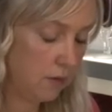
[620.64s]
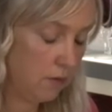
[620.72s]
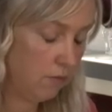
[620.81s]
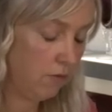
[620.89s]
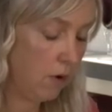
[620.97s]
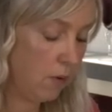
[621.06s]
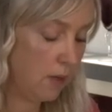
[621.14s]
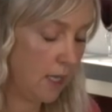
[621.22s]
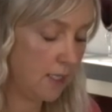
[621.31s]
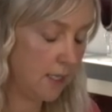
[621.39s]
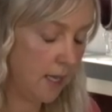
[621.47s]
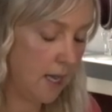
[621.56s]

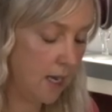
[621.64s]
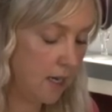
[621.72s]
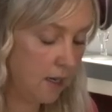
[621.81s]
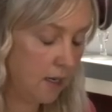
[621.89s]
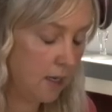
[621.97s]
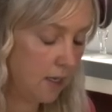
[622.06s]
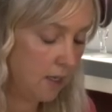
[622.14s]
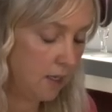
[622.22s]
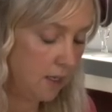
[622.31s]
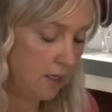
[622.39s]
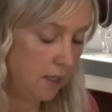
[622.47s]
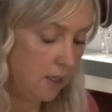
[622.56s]
and
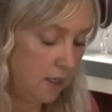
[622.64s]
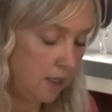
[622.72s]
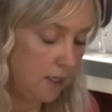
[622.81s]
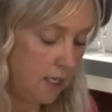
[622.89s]
just